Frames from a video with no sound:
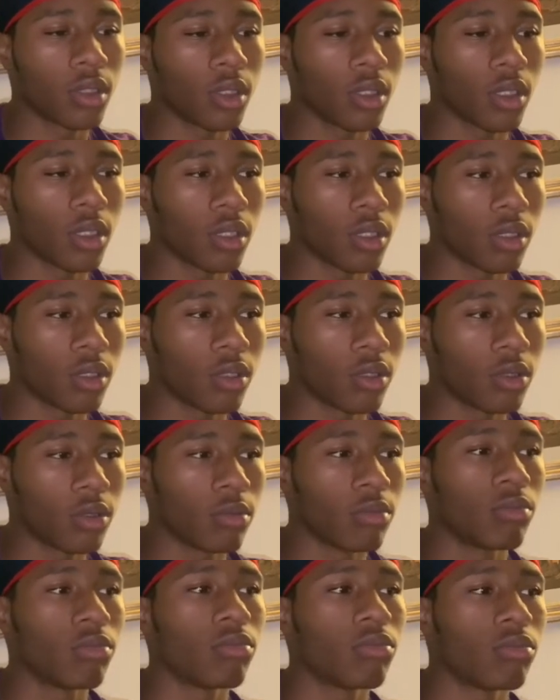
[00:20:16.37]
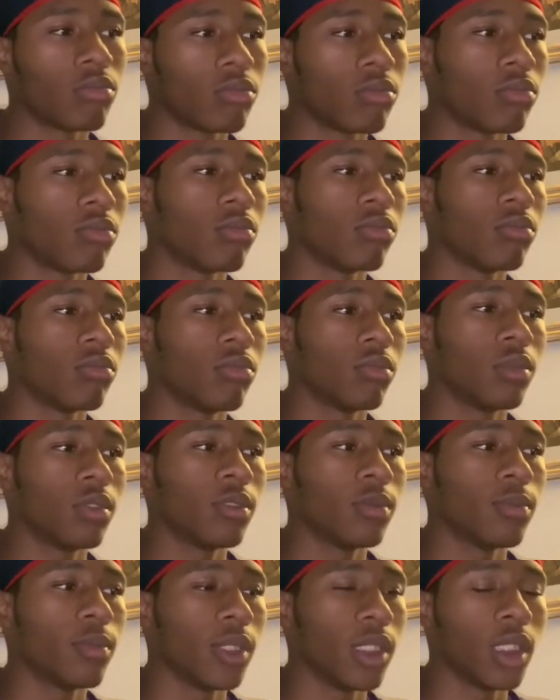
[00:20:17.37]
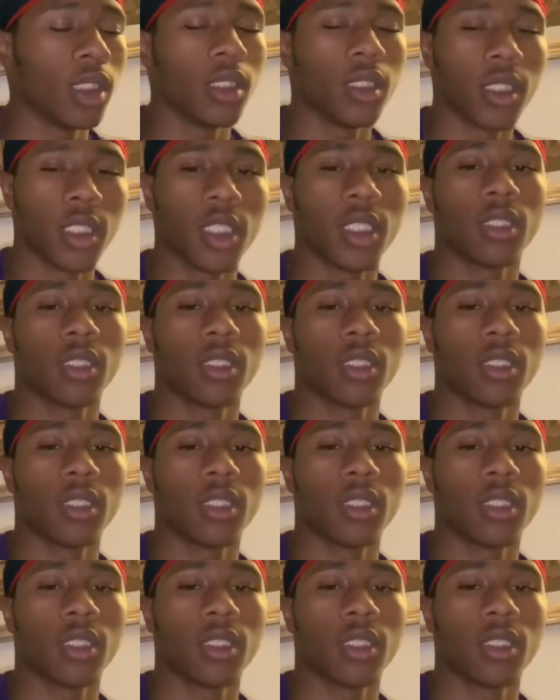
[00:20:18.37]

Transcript: But